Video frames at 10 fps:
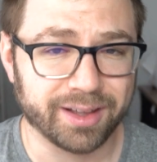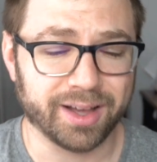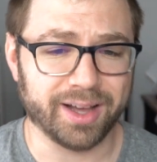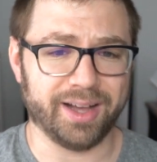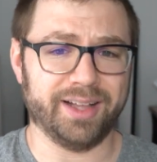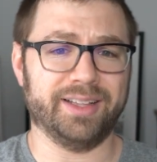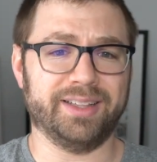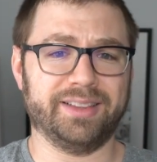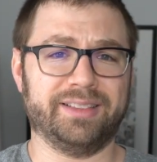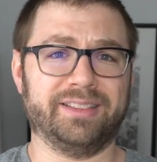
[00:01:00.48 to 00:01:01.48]
uh,
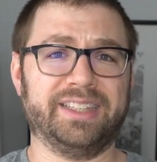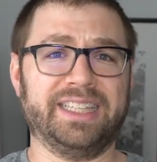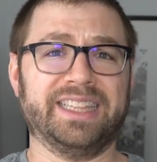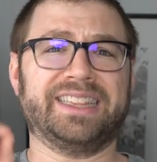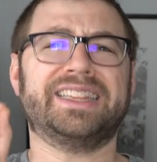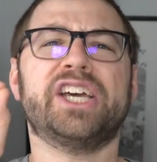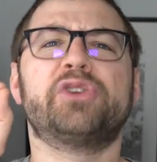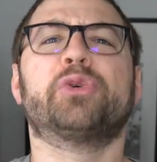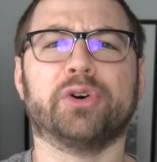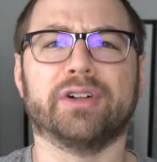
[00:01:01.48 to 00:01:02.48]
the
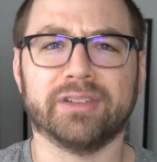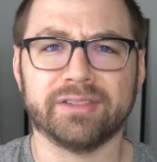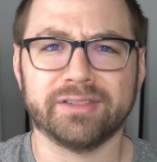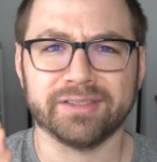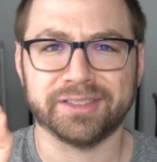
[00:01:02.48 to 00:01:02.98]
literal